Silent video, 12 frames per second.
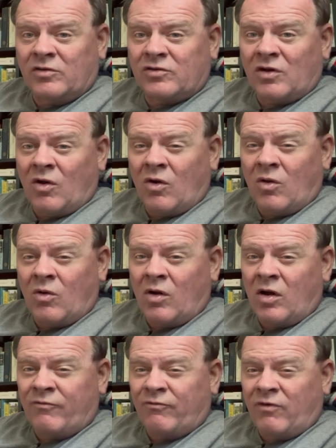
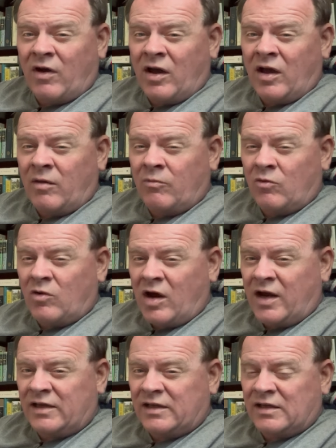So if I'm
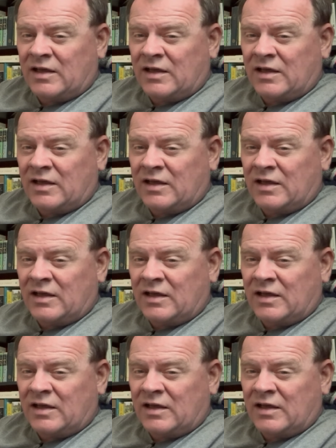right,